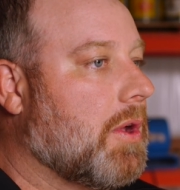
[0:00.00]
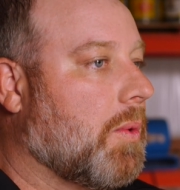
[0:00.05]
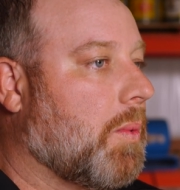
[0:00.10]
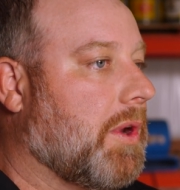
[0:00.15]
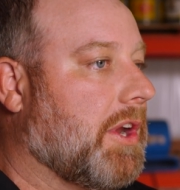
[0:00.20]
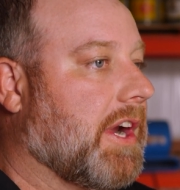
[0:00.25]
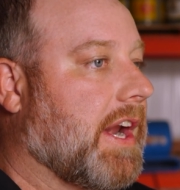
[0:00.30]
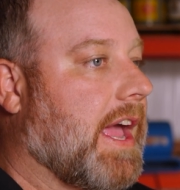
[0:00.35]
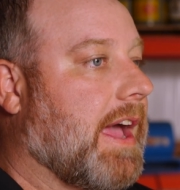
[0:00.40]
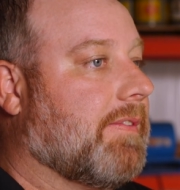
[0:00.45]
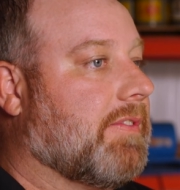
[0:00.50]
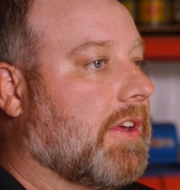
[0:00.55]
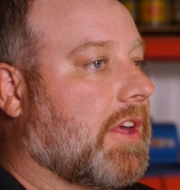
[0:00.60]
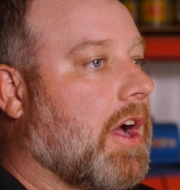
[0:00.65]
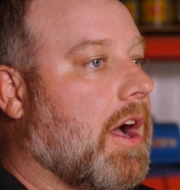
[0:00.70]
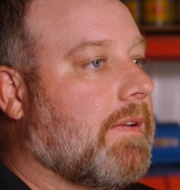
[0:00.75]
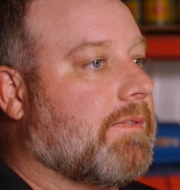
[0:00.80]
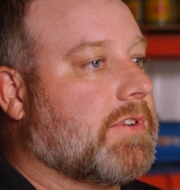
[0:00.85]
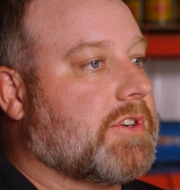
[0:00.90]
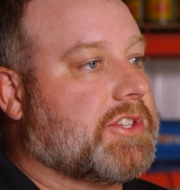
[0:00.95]
We need to have the
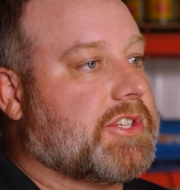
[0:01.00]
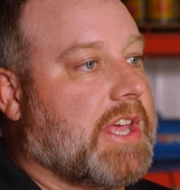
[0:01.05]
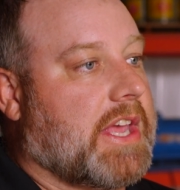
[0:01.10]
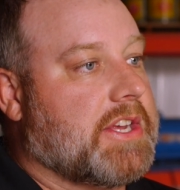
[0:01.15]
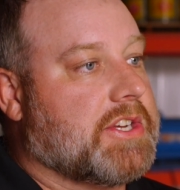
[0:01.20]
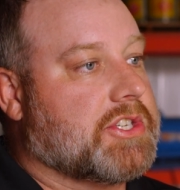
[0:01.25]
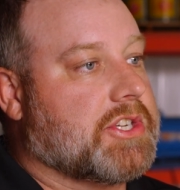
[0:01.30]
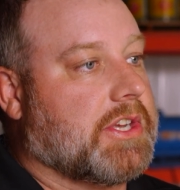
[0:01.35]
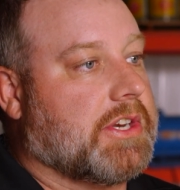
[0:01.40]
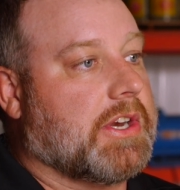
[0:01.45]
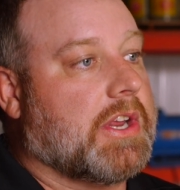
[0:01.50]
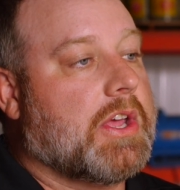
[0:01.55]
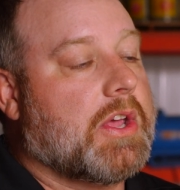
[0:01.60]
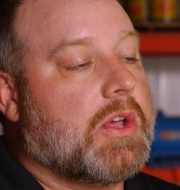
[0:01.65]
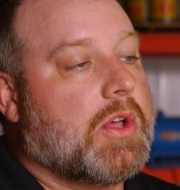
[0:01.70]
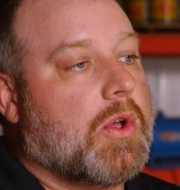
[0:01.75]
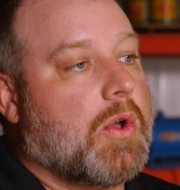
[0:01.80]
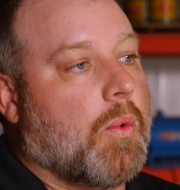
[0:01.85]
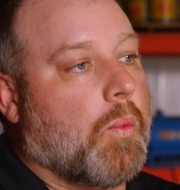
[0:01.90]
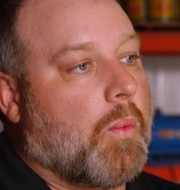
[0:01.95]
conversation
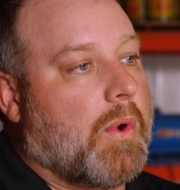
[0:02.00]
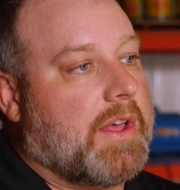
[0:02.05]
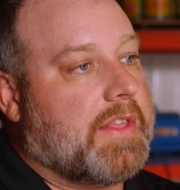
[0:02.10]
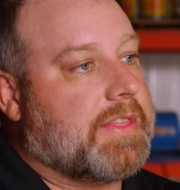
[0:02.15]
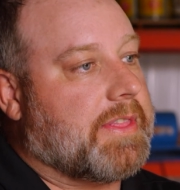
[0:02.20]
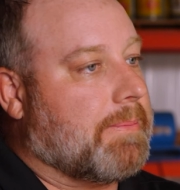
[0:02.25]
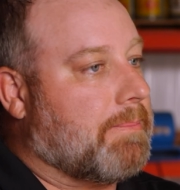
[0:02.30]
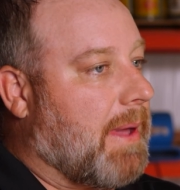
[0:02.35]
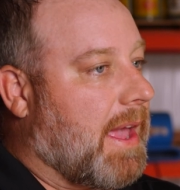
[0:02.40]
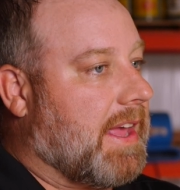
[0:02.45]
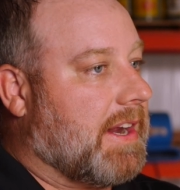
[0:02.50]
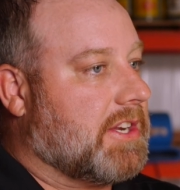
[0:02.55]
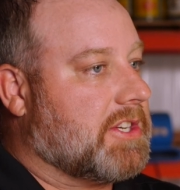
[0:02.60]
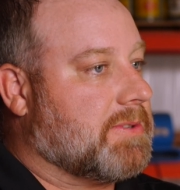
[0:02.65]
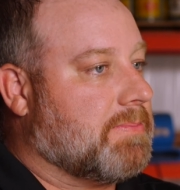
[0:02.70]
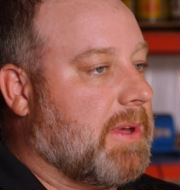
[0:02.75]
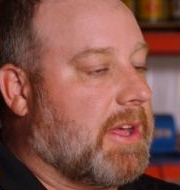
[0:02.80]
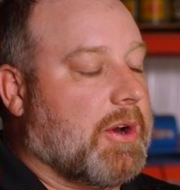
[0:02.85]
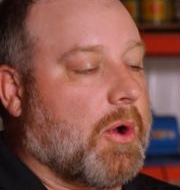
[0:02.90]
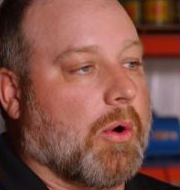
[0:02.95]
with the
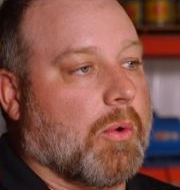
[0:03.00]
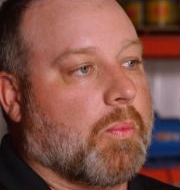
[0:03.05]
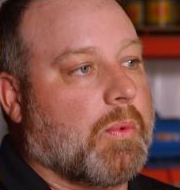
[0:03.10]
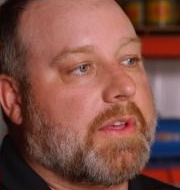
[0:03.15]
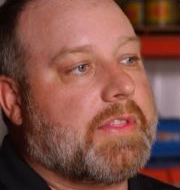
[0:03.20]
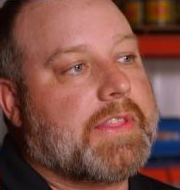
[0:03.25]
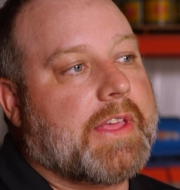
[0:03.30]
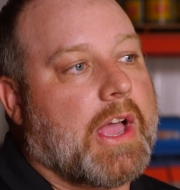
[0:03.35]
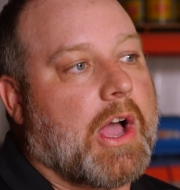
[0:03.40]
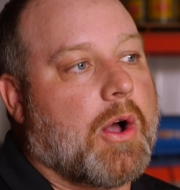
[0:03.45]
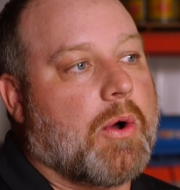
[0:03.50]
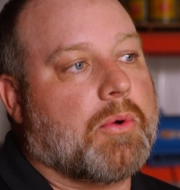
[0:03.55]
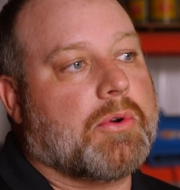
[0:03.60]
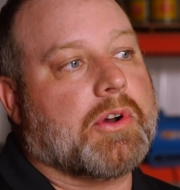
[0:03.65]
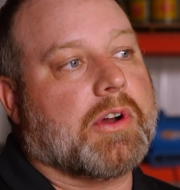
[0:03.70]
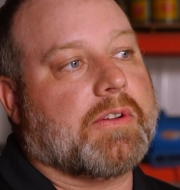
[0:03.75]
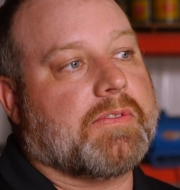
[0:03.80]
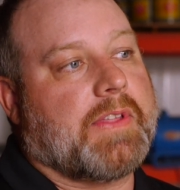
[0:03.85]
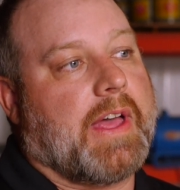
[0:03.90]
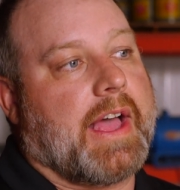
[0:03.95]
management or with the
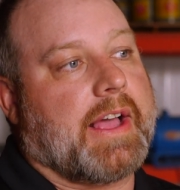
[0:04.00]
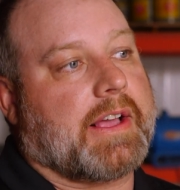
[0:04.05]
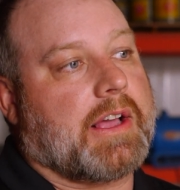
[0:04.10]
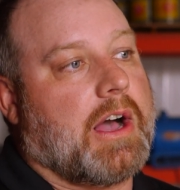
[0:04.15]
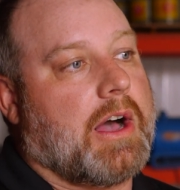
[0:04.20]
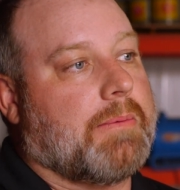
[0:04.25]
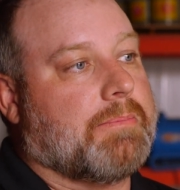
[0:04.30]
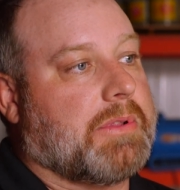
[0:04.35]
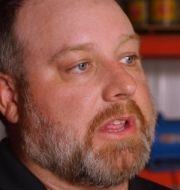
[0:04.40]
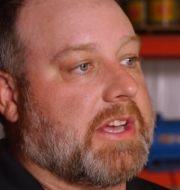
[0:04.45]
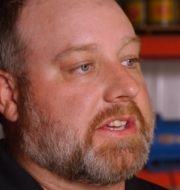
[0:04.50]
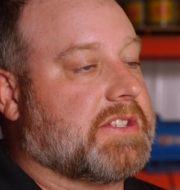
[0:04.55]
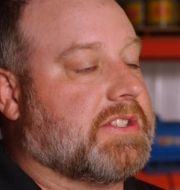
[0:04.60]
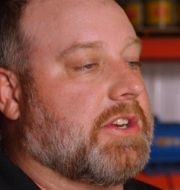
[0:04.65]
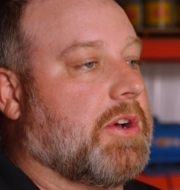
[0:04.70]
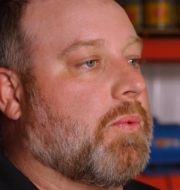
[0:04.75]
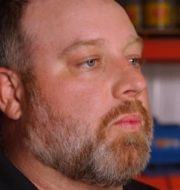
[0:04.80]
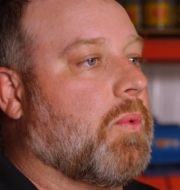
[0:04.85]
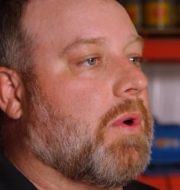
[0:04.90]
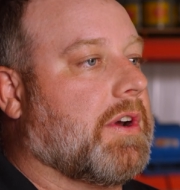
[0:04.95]
owner of that complex to
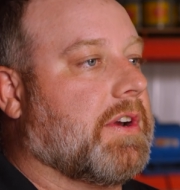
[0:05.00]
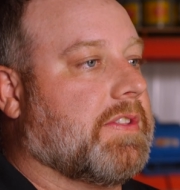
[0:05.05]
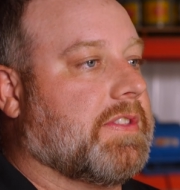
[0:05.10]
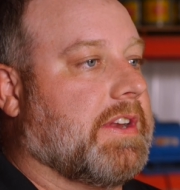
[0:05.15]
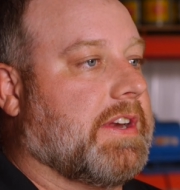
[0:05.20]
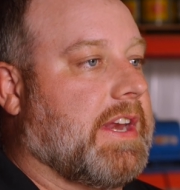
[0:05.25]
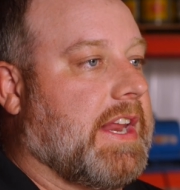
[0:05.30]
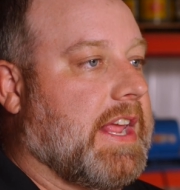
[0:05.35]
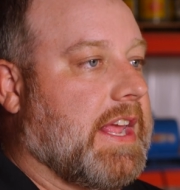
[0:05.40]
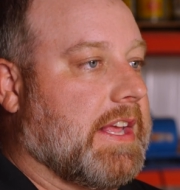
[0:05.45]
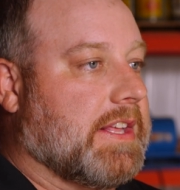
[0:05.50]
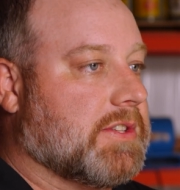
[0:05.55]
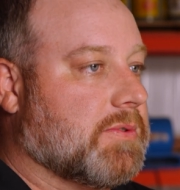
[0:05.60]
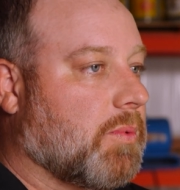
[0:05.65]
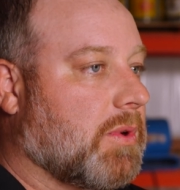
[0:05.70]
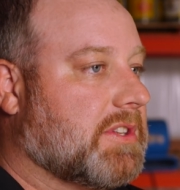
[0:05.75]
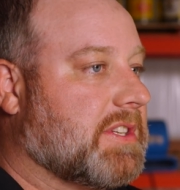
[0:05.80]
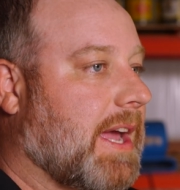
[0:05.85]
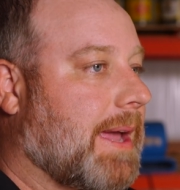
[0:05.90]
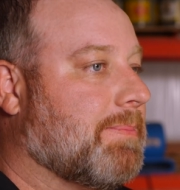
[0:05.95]
know what are the needs,
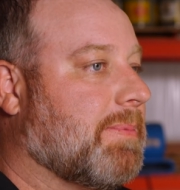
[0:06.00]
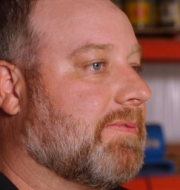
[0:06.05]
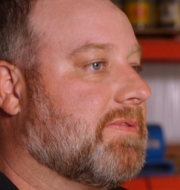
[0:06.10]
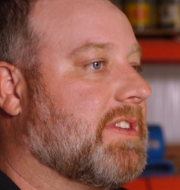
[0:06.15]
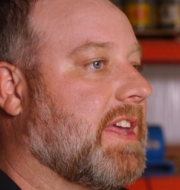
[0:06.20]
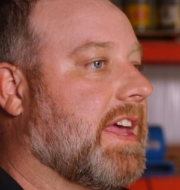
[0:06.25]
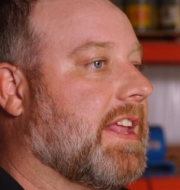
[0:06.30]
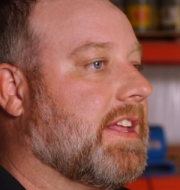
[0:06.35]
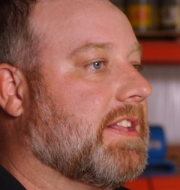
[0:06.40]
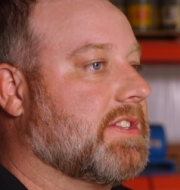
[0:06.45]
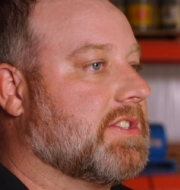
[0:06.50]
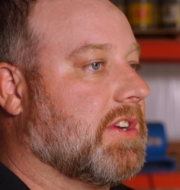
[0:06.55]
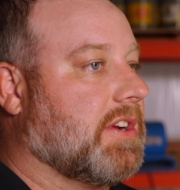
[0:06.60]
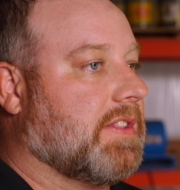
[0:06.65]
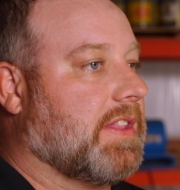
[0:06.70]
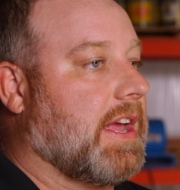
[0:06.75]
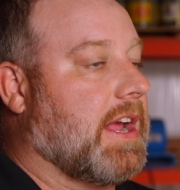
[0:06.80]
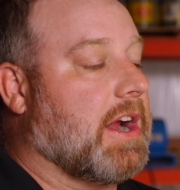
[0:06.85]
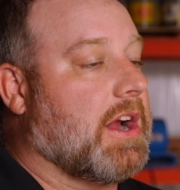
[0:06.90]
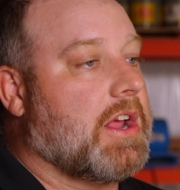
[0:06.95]
what type of tenants are
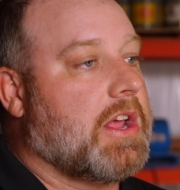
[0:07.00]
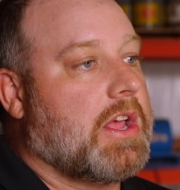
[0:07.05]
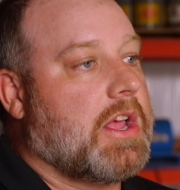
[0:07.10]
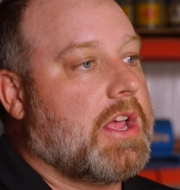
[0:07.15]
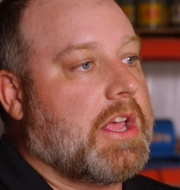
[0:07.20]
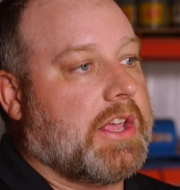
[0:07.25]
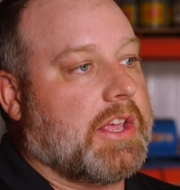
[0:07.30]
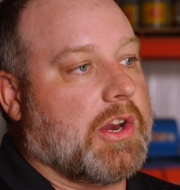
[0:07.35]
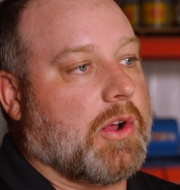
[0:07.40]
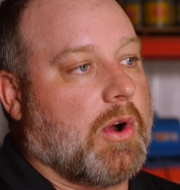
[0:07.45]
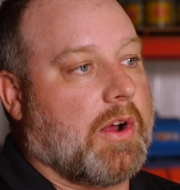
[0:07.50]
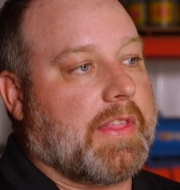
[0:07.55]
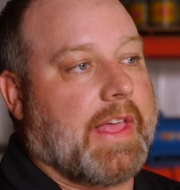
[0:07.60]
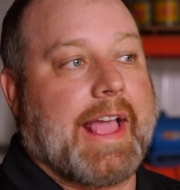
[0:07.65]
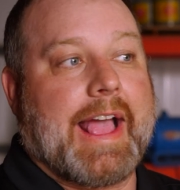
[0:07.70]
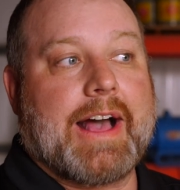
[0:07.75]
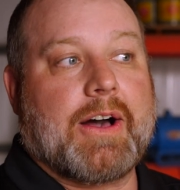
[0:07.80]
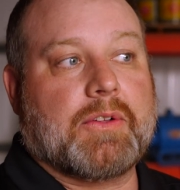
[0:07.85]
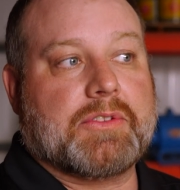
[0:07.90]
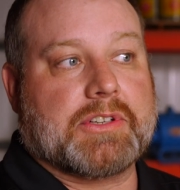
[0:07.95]
there. Are
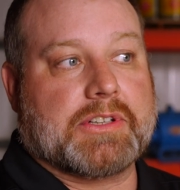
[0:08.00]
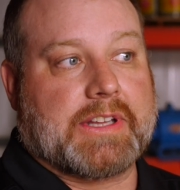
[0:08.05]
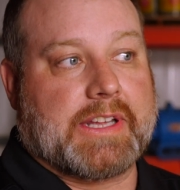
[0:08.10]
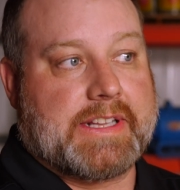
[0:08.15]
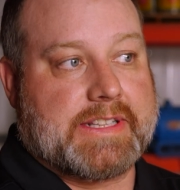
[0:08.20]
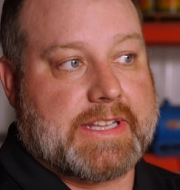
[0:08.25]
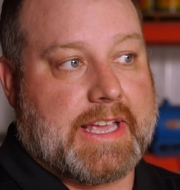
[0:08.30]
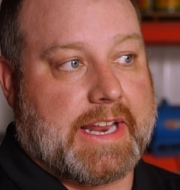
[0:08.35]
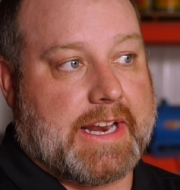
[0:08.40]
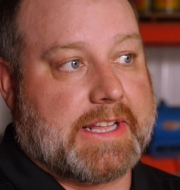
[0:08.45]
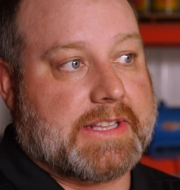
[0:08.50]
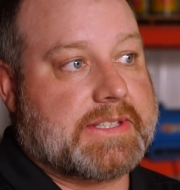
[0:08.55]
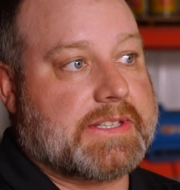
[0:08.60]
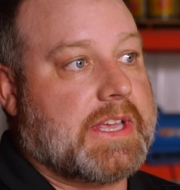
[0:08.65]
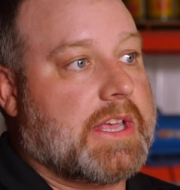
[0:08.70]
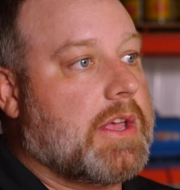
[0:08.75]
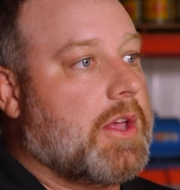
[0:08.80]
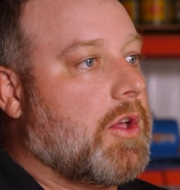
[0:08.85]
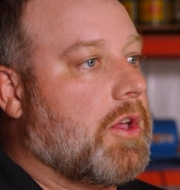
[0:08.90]
they elderly tenants?